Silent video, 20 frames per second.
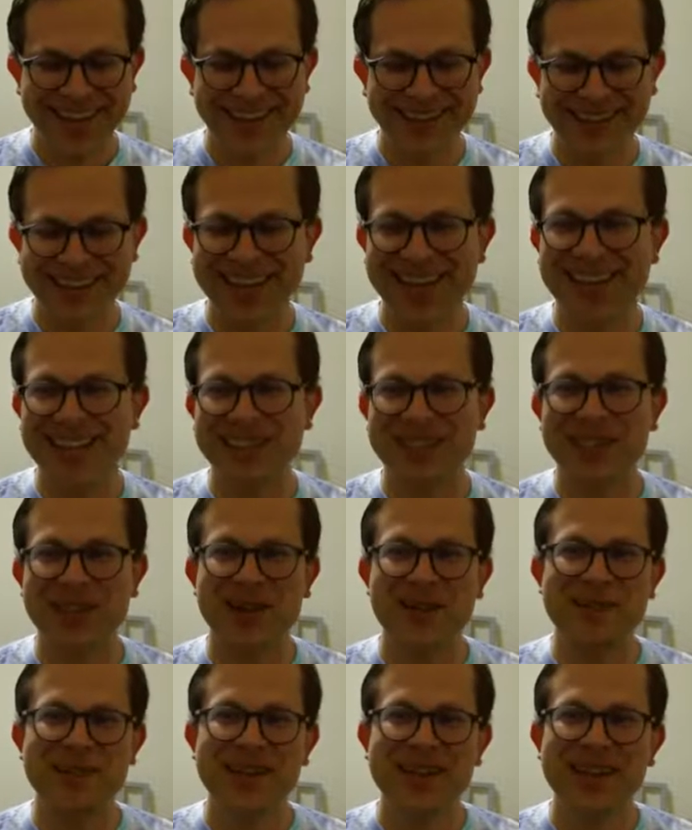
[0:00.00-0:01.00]
we get
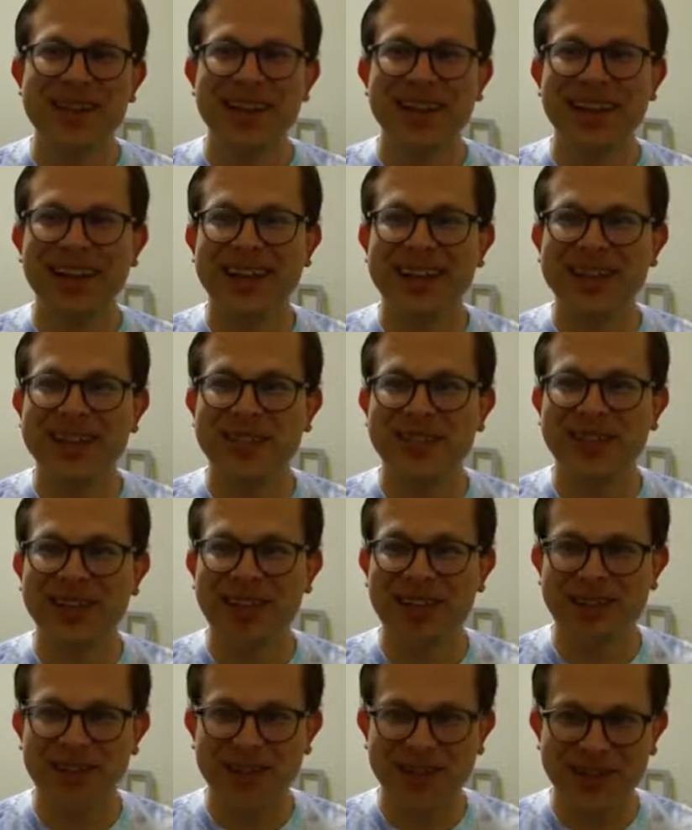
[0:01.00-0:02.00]
some uh,
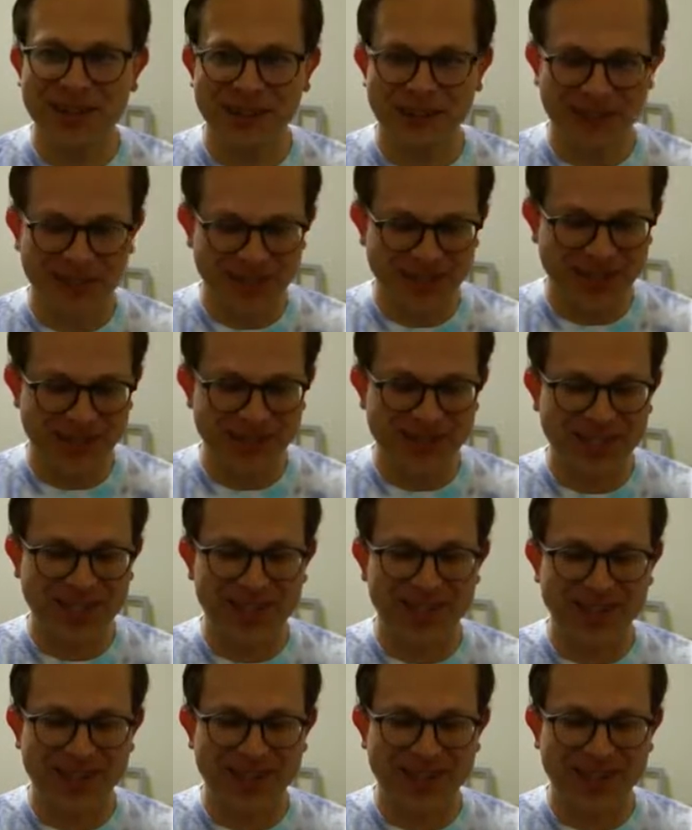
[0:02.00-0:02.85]
300 tokens of skill